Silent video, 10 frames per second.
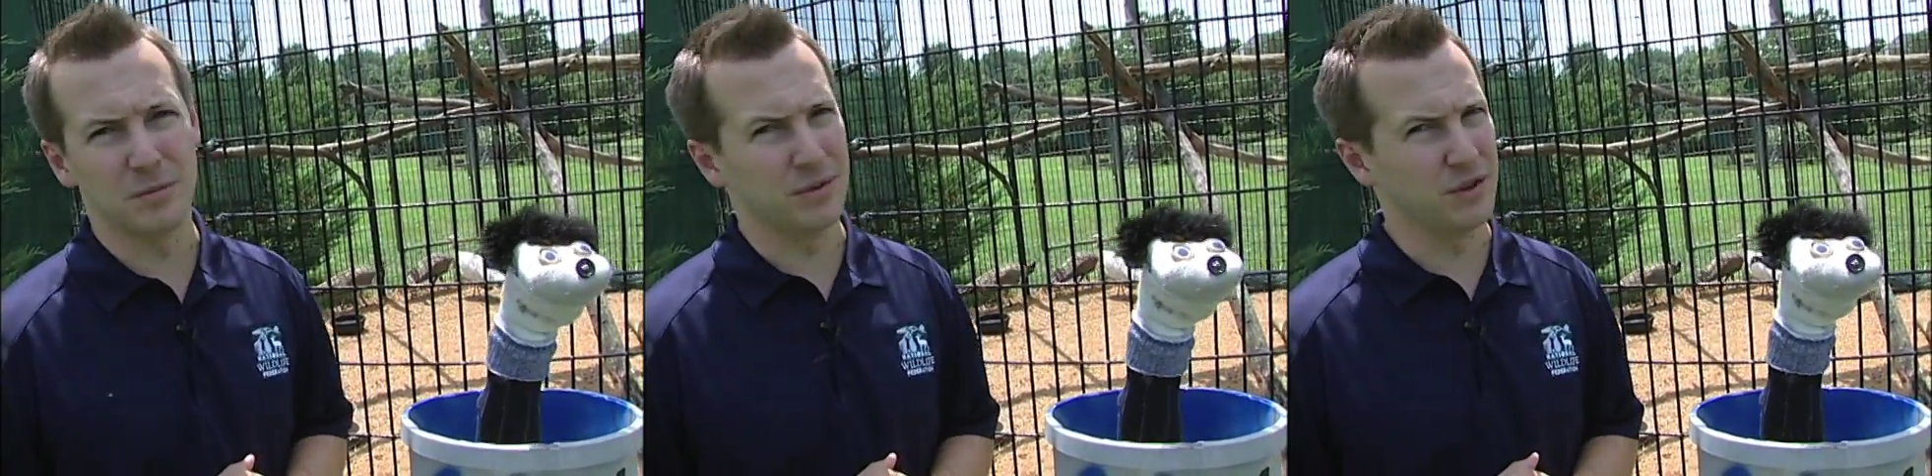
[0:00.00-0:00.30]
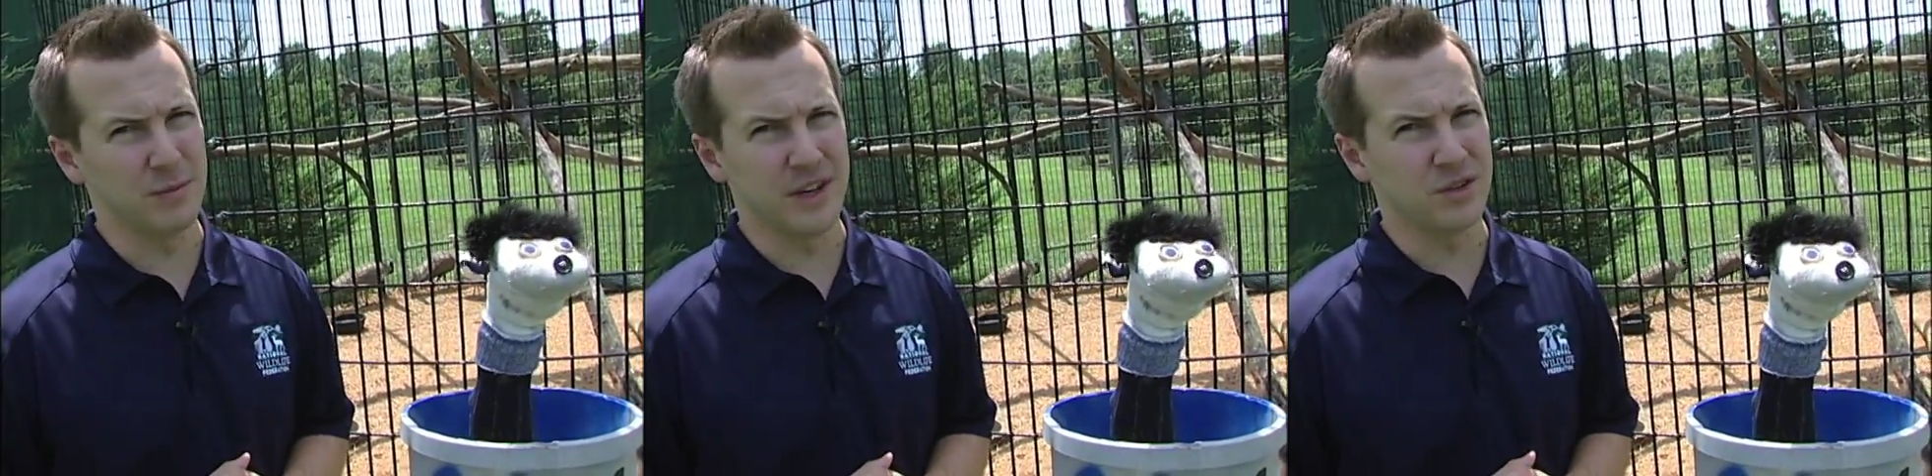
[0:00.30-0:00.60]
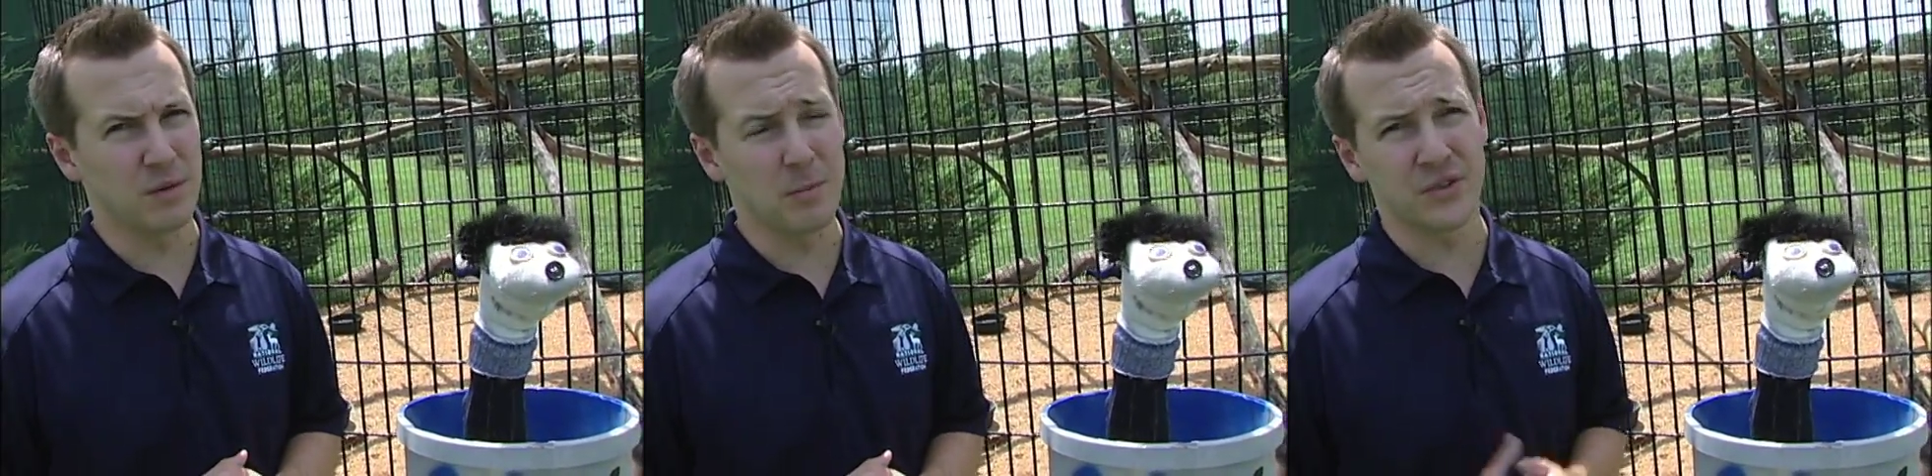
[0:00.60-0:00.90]

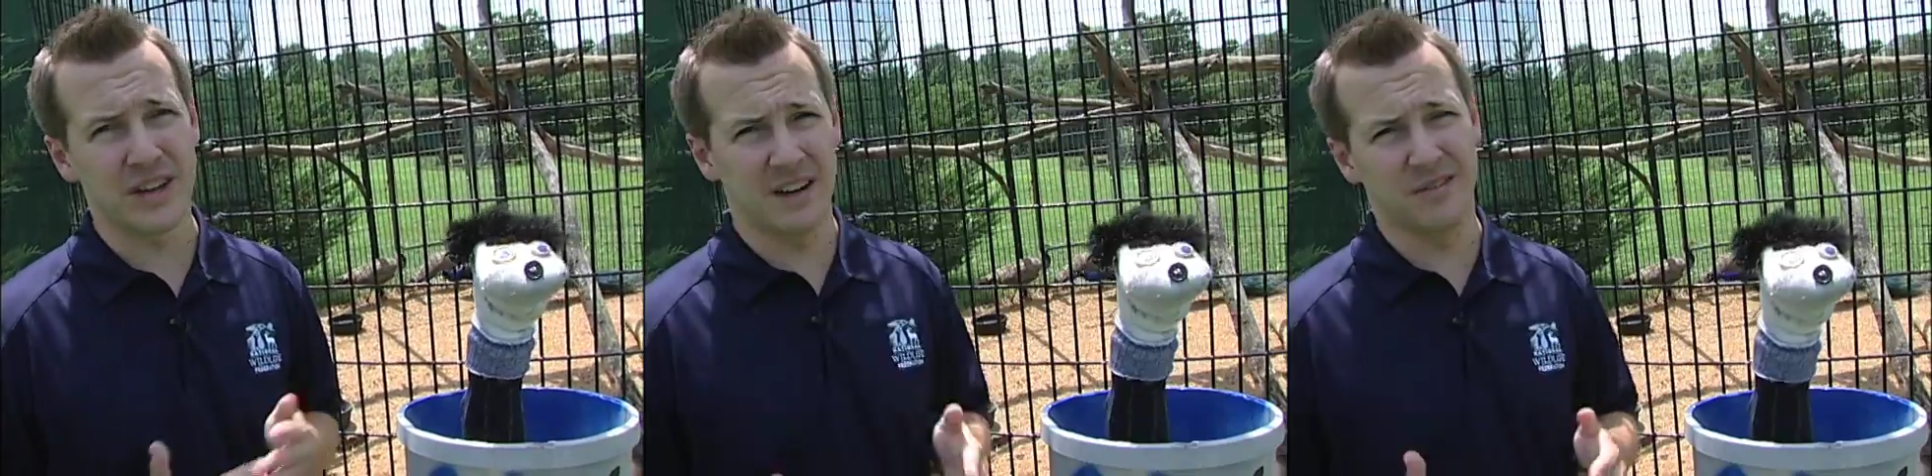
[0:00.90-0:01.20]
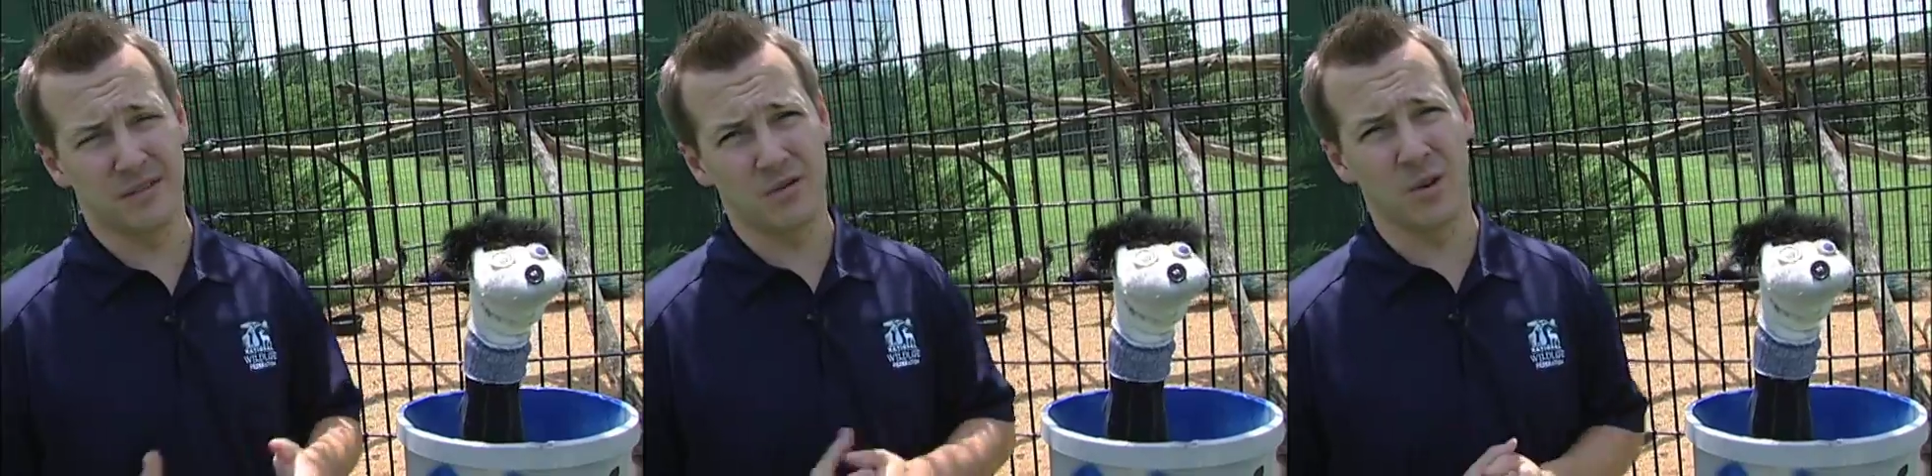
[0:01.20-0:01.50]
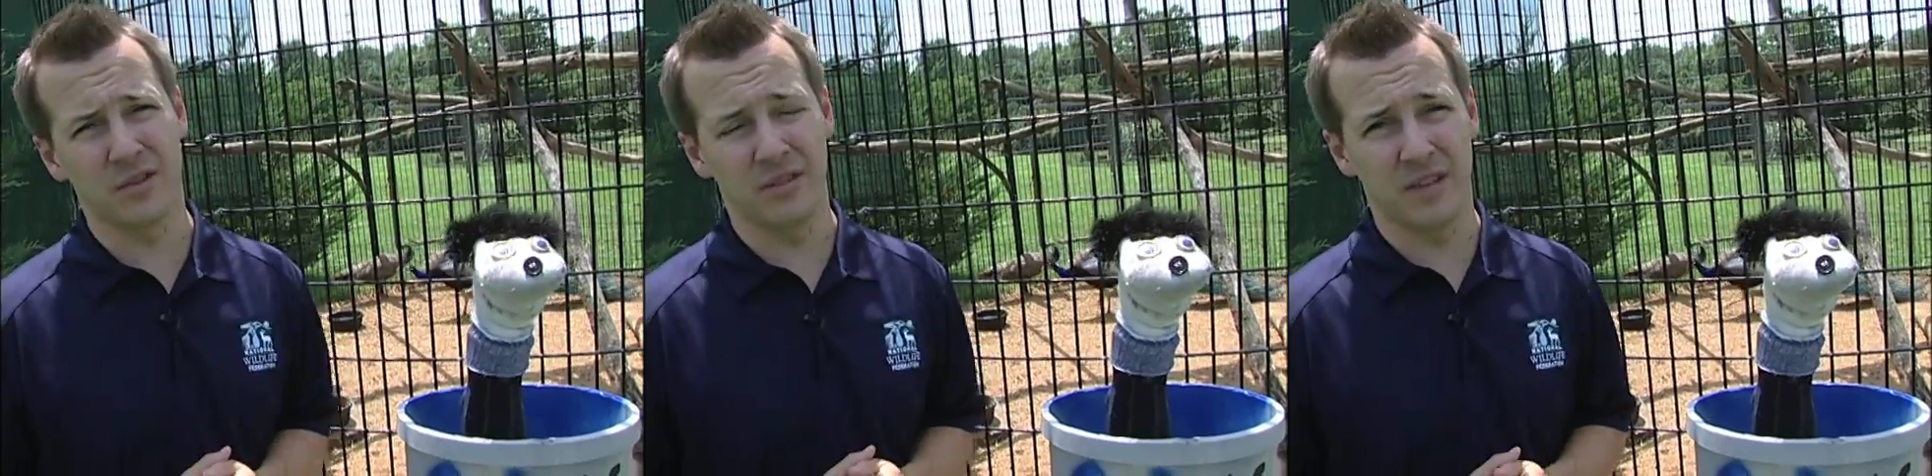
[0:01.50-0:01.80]
plumage, representative, of
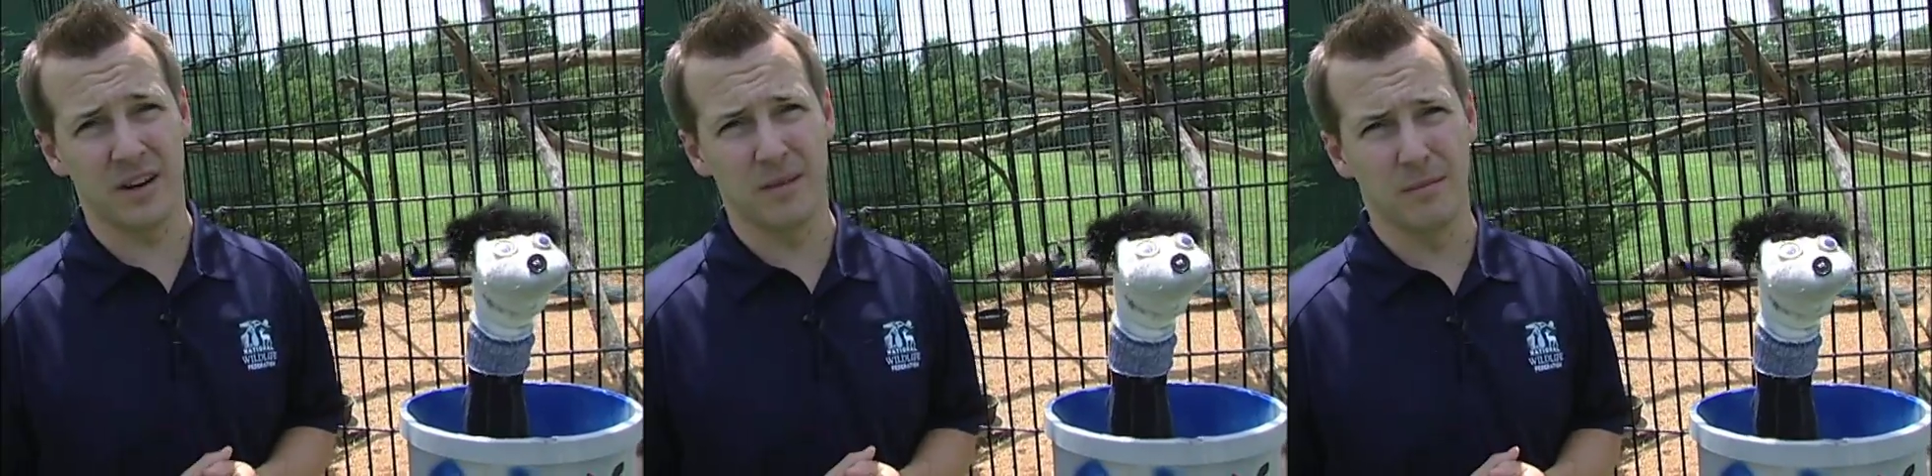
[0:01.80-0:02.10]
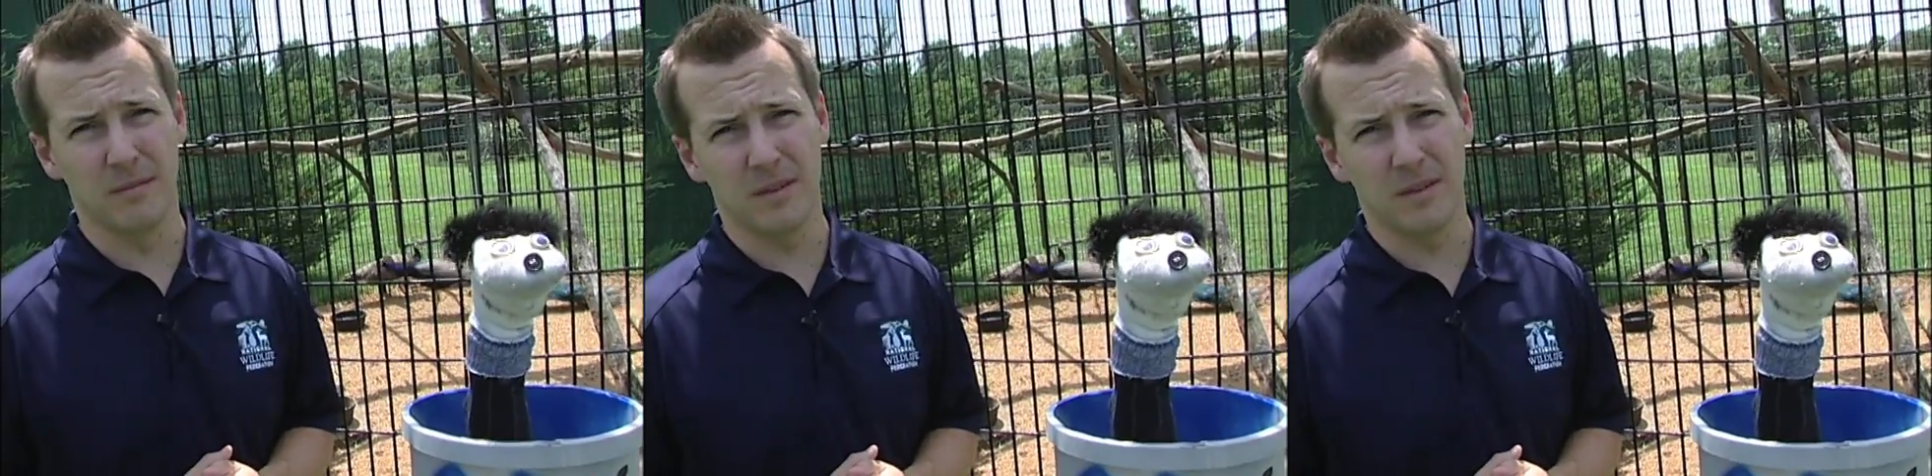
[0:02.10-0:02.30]
course, of their